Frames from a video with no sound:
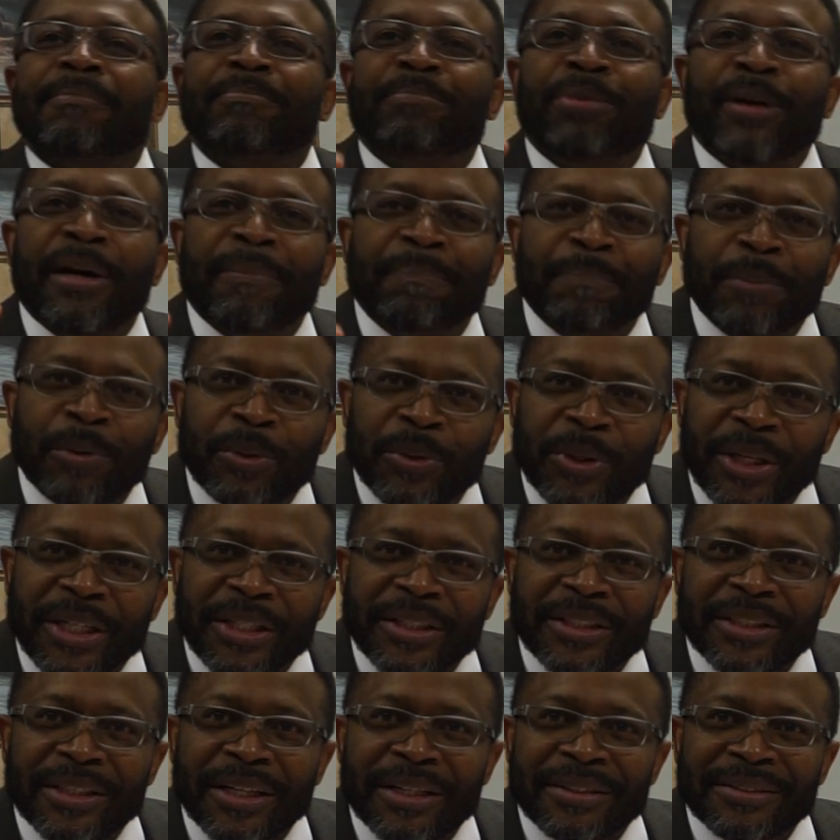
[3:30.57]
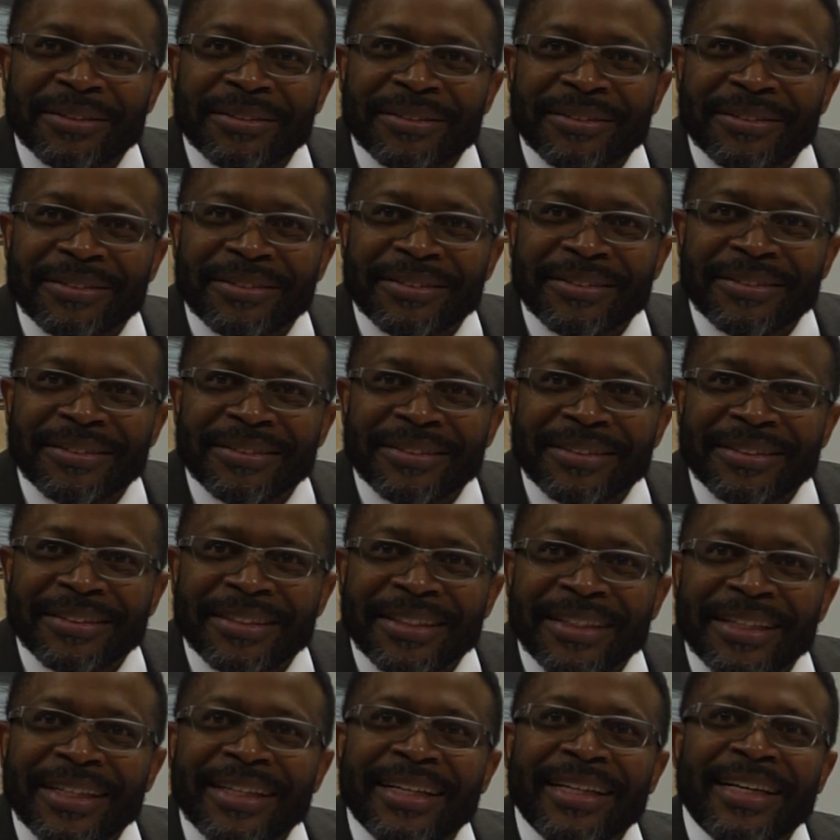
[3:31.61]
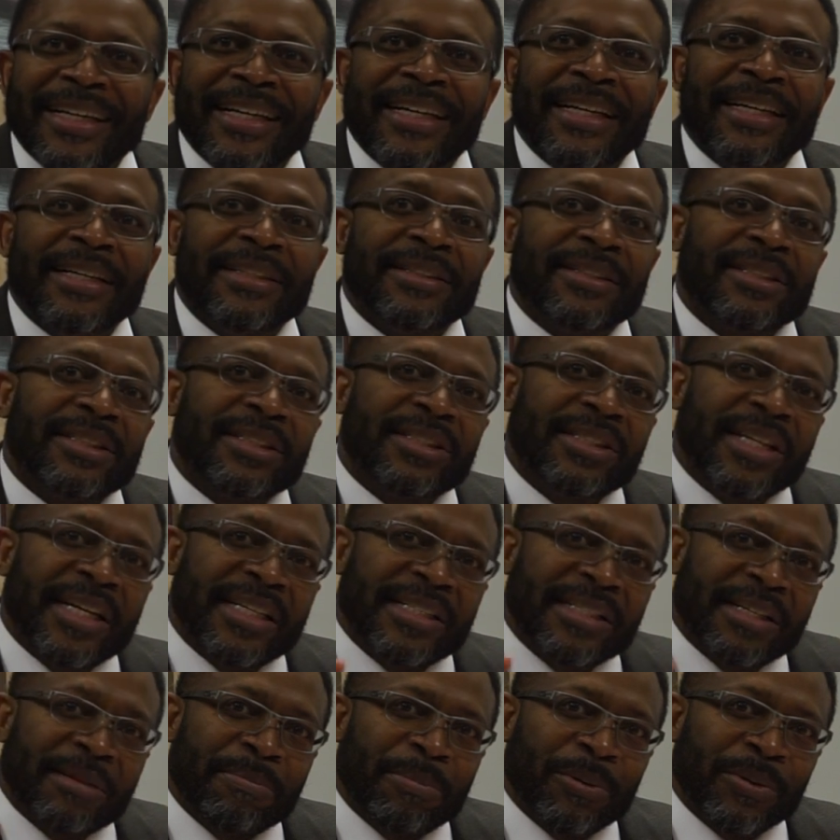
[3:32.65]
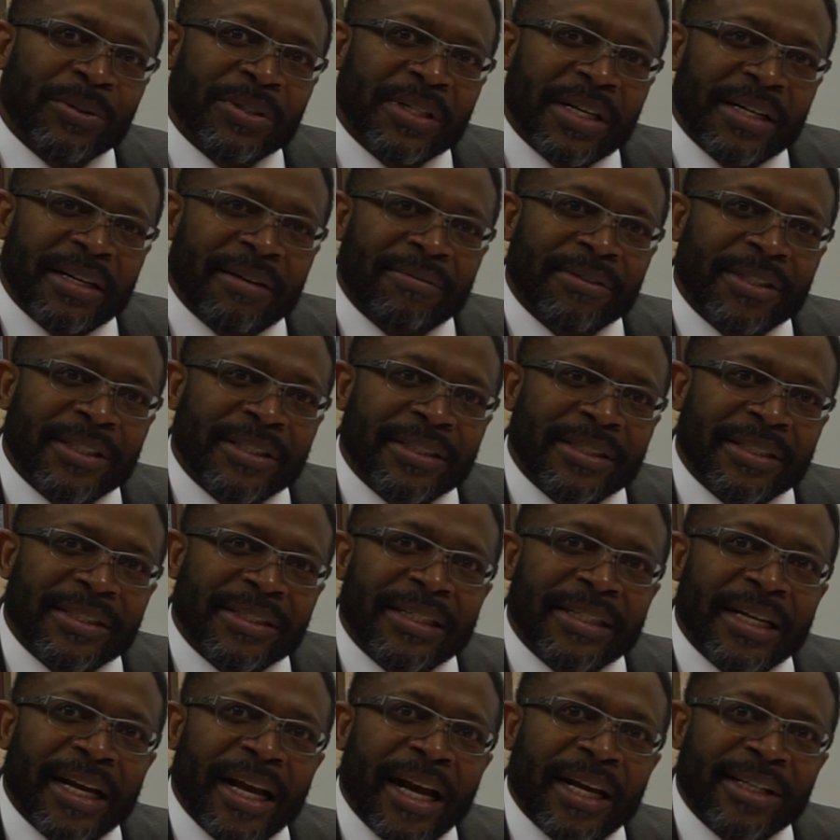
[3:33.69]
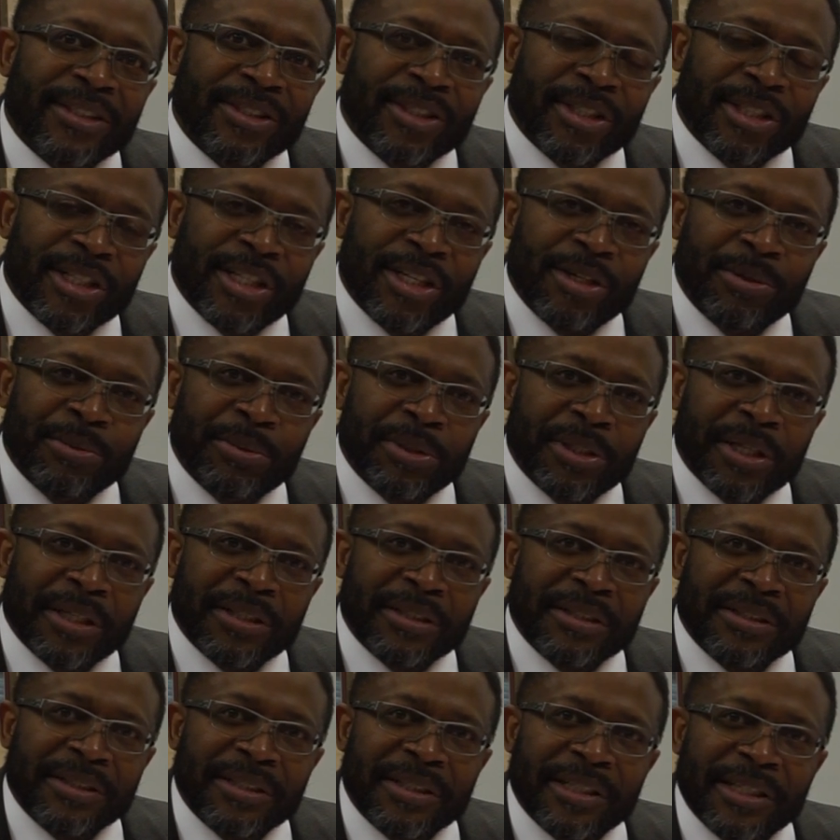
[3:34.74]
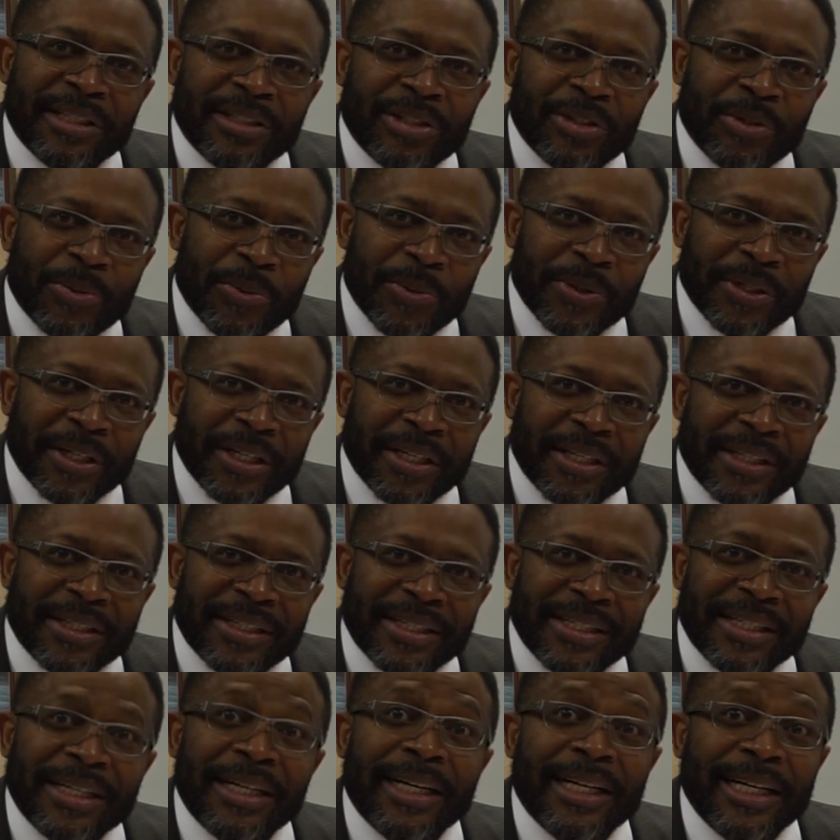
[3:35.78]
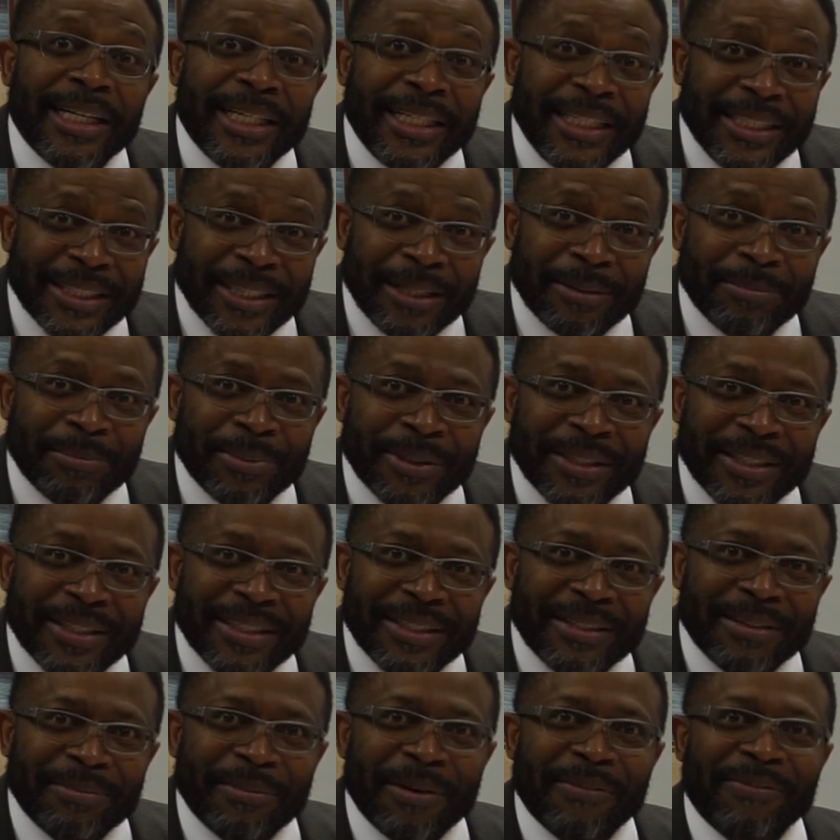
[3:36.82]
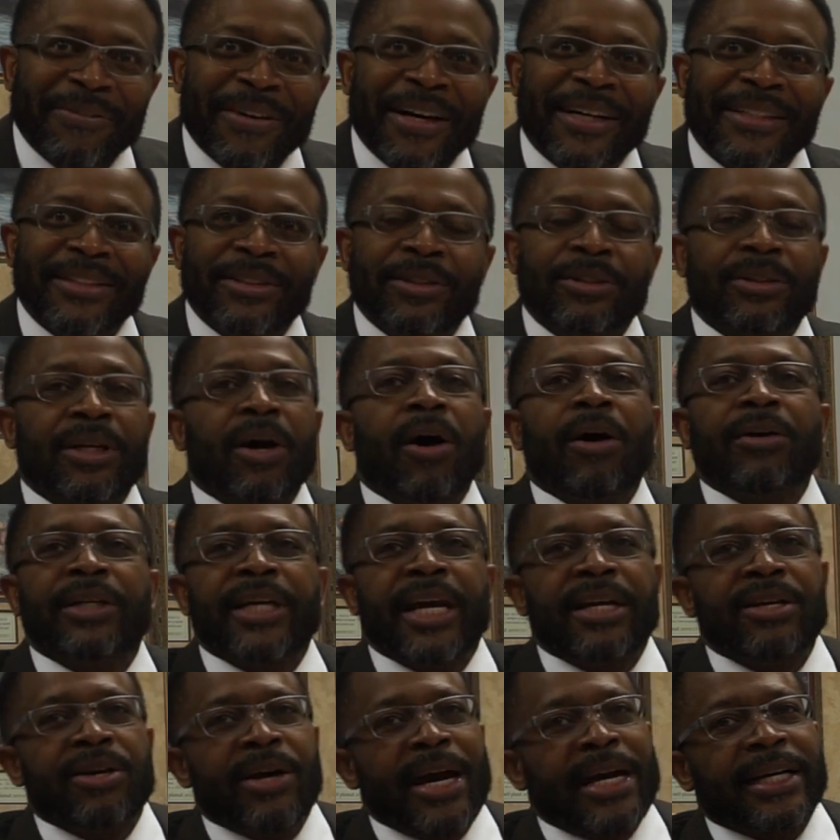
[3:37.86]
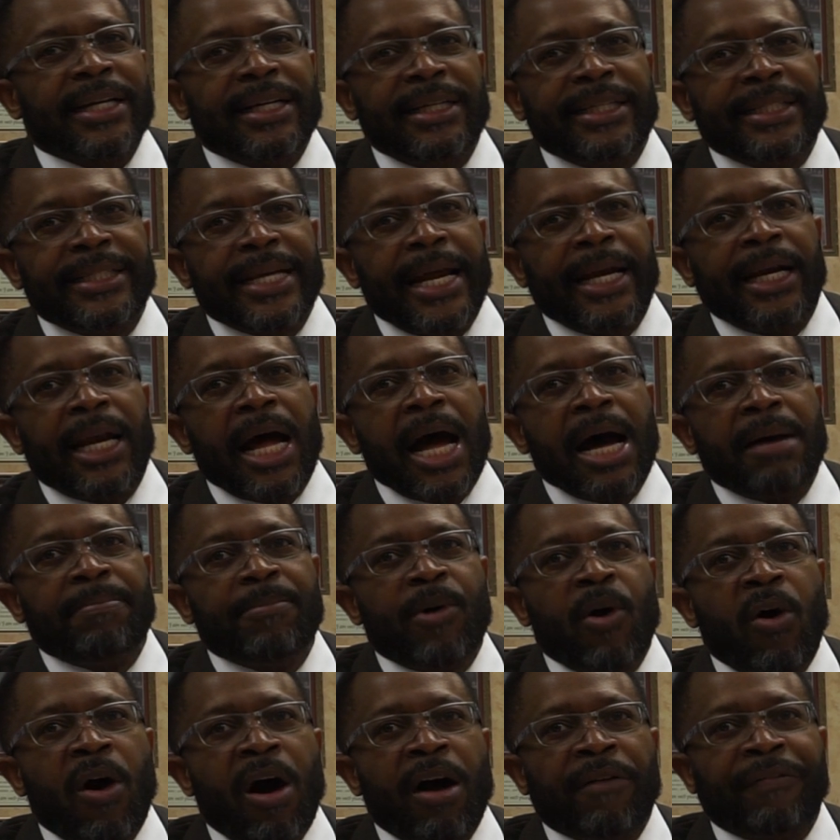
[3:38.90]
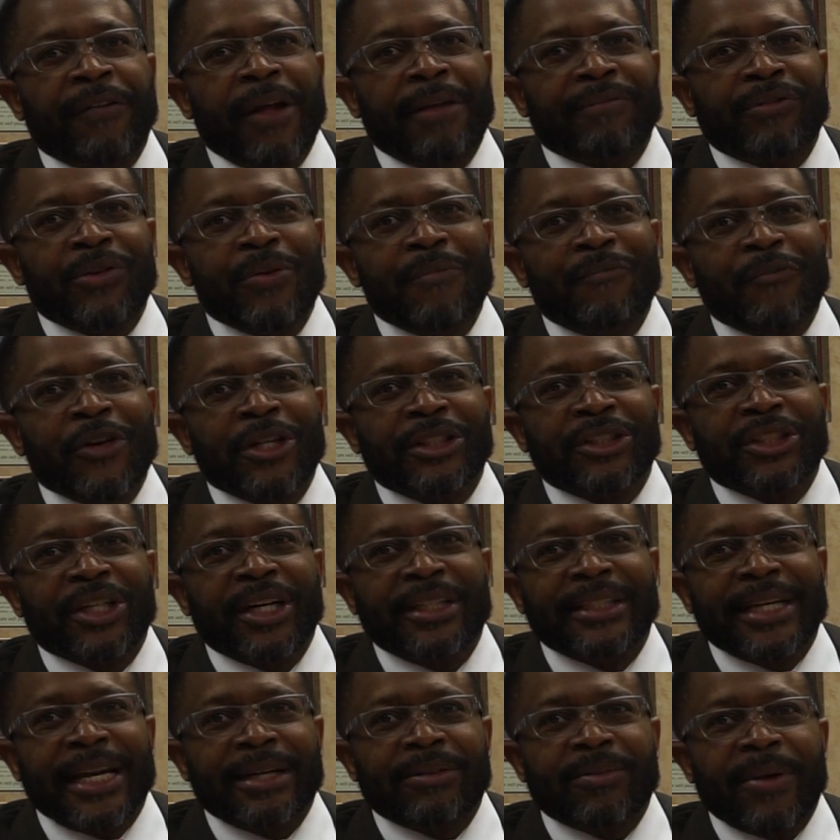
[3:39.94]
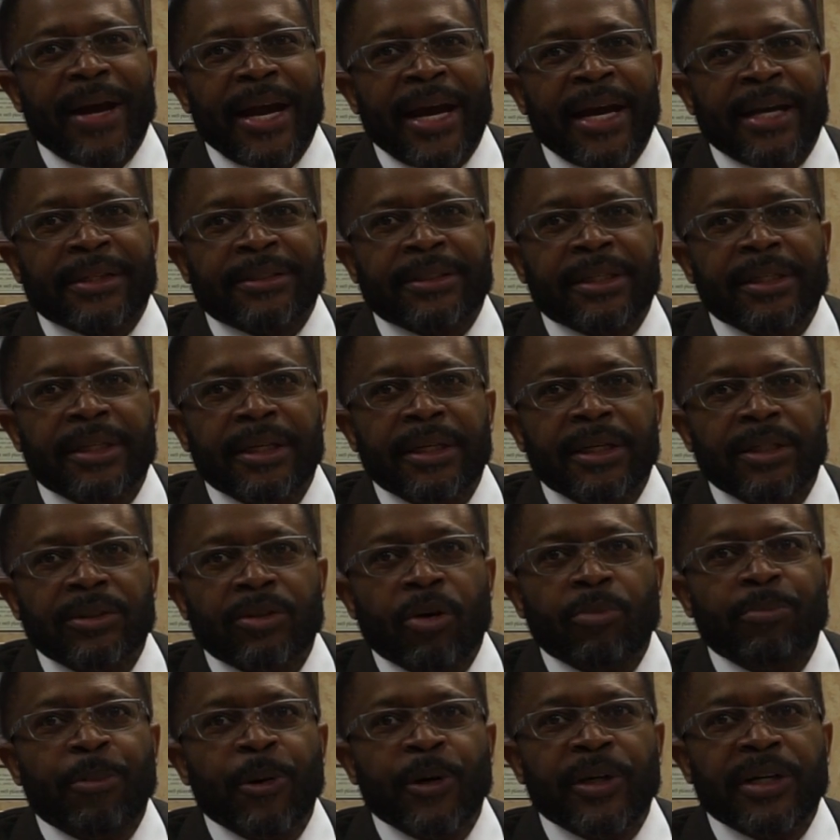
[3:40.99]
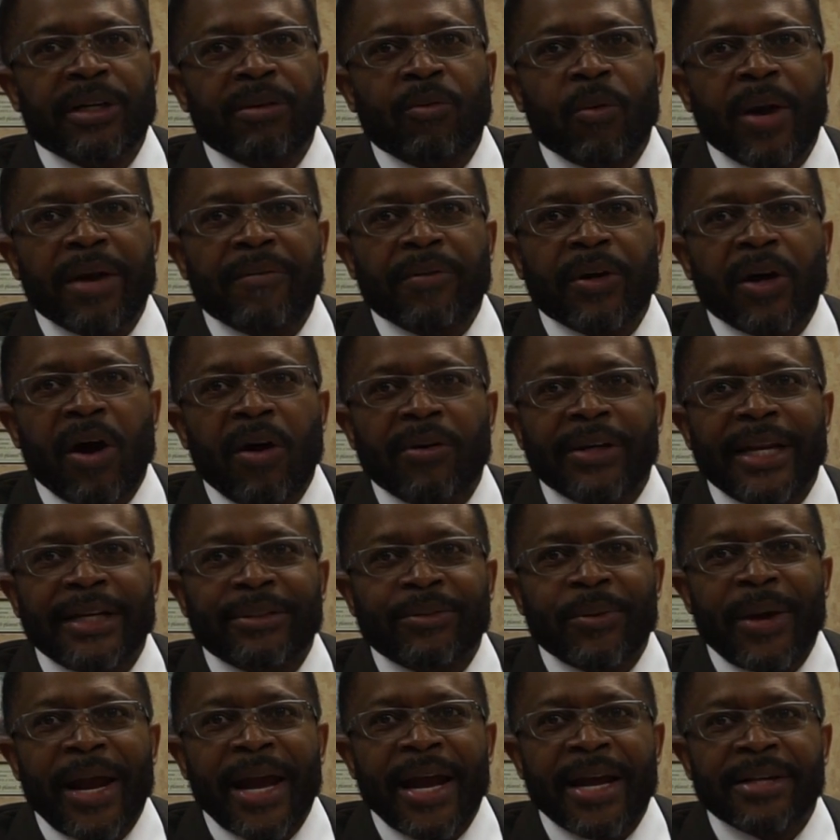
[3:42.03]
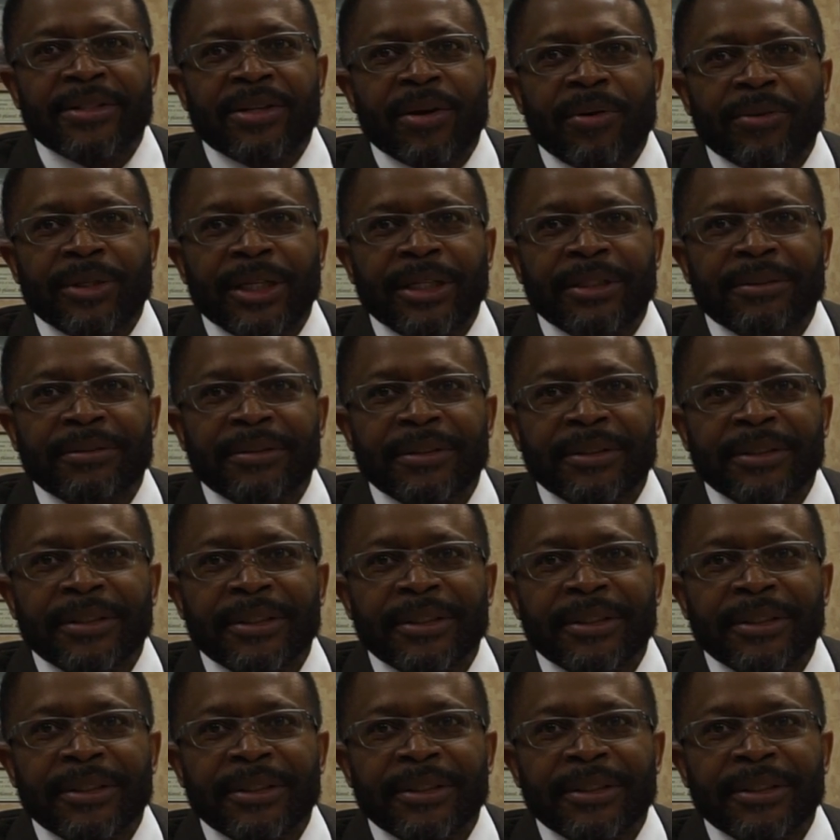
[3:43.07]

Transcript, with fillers: Preparation is 60% of it. Execution is 20. Cleanup. My father used to say, oh yeah, you gotta clean that lawnmower off after you finish cutting that grass. Don't put it away with all that grass on it